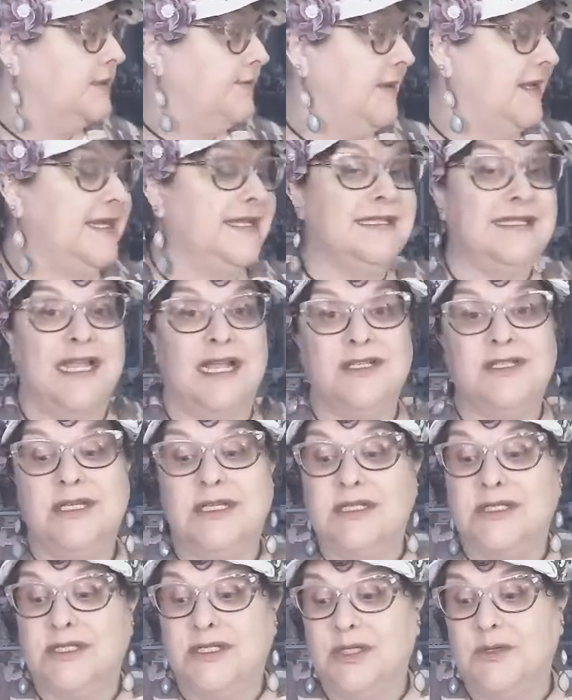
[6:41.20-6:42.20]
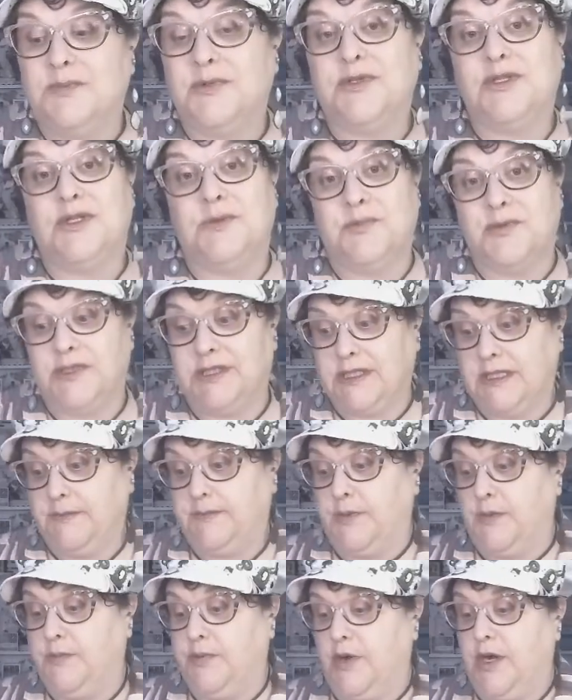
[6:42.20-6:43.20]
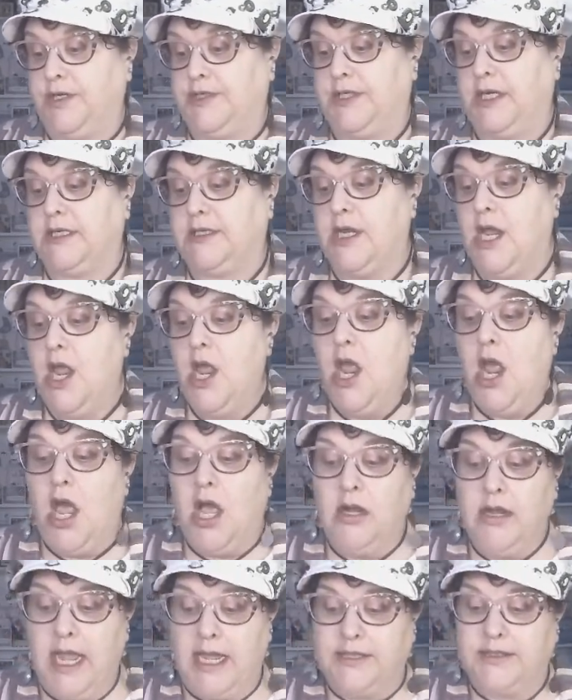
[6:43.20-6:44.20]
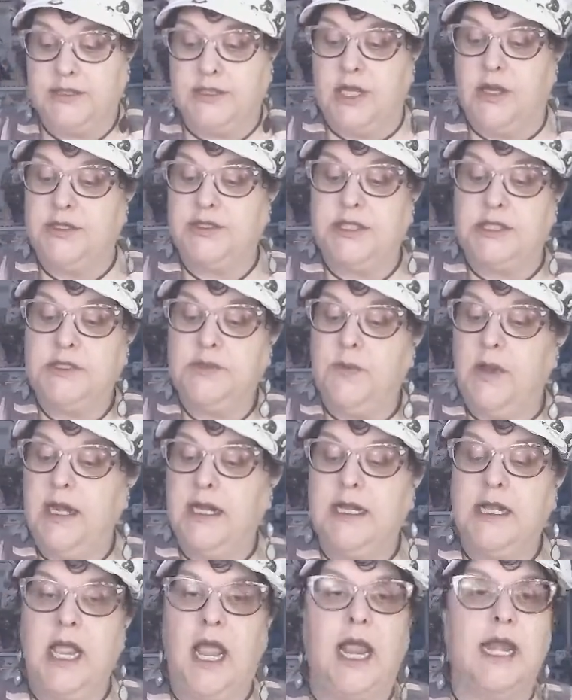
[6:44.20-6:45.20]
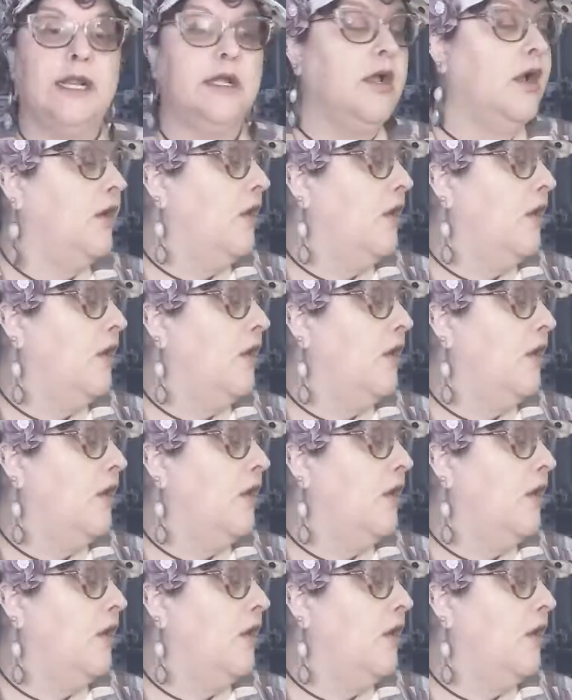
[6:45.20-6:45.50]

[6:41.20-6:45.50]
but it's actually a super simple project. Okay, so I just wanted to kind of go